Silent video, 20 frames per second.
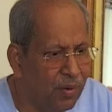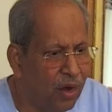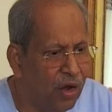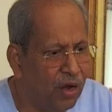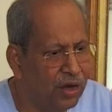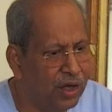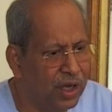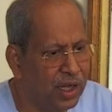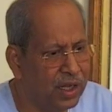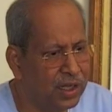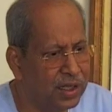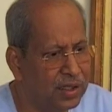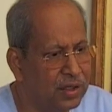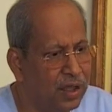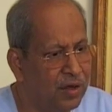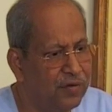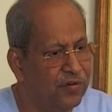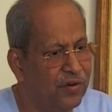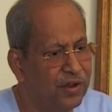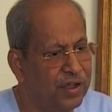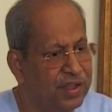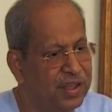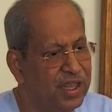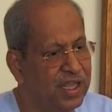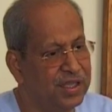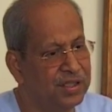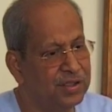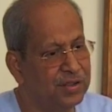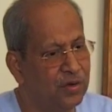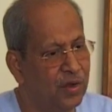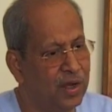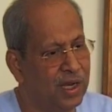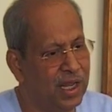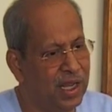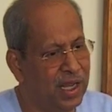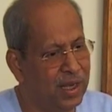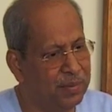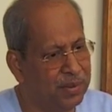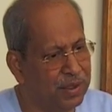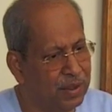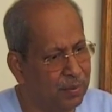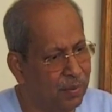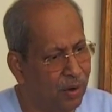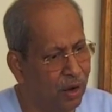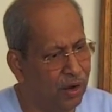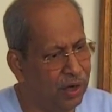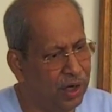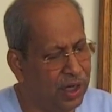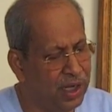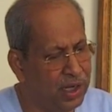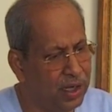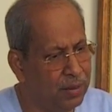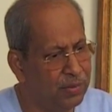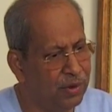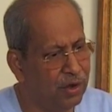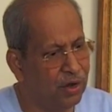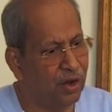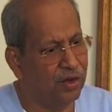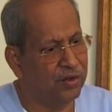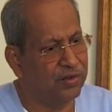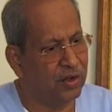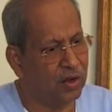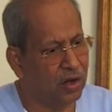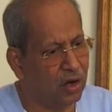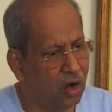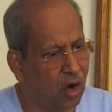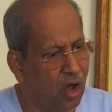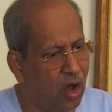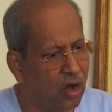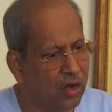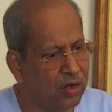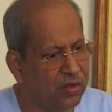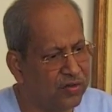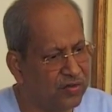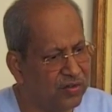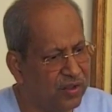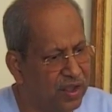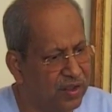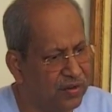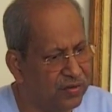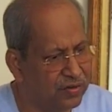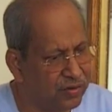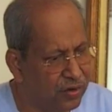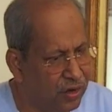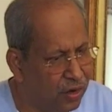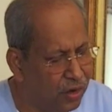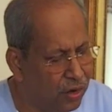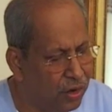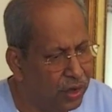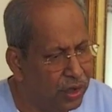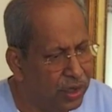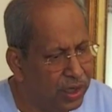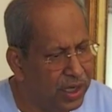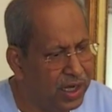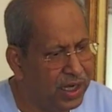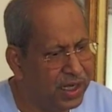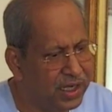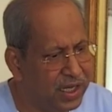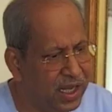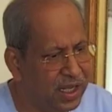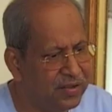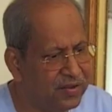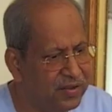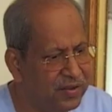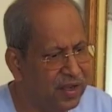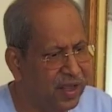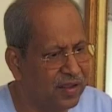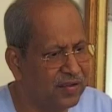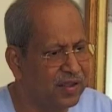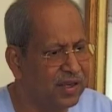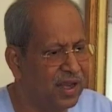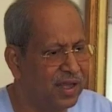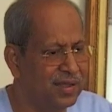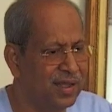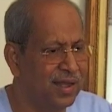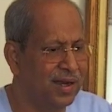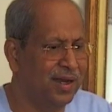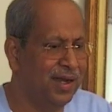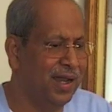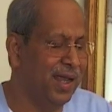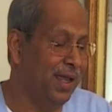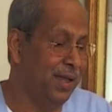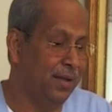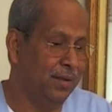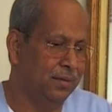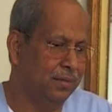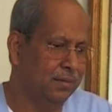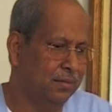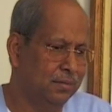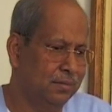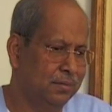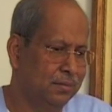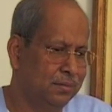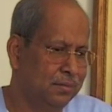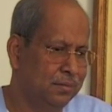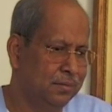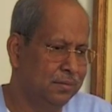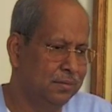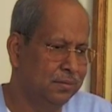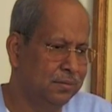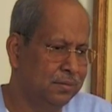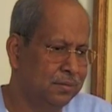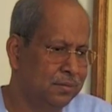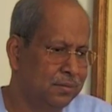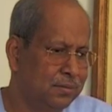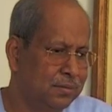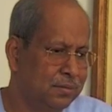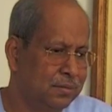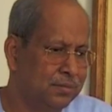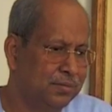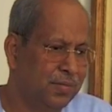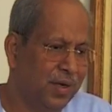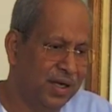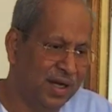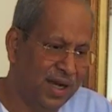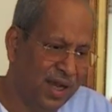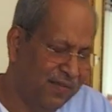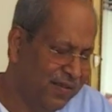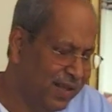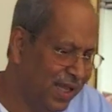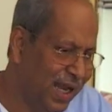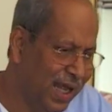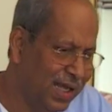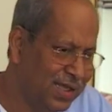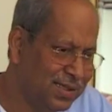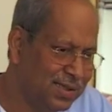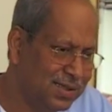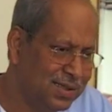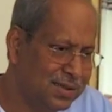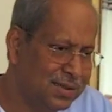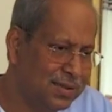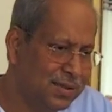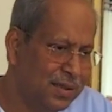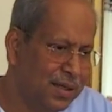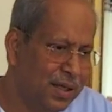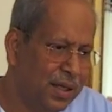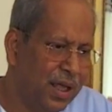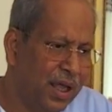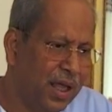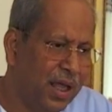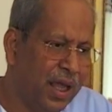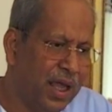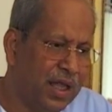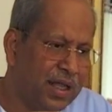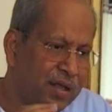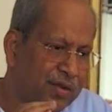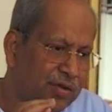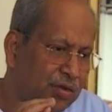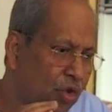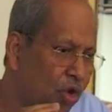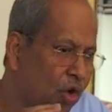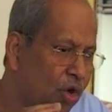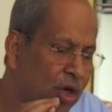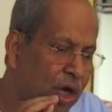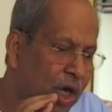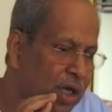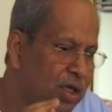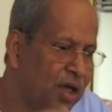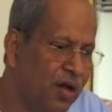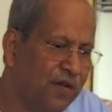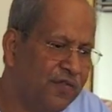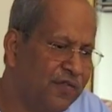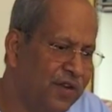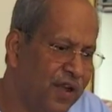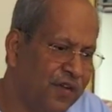now in the morning. Therefore he thinks 12 a.m. in the morning because the clock says so. He takes it as another day. But nevertheless, it is no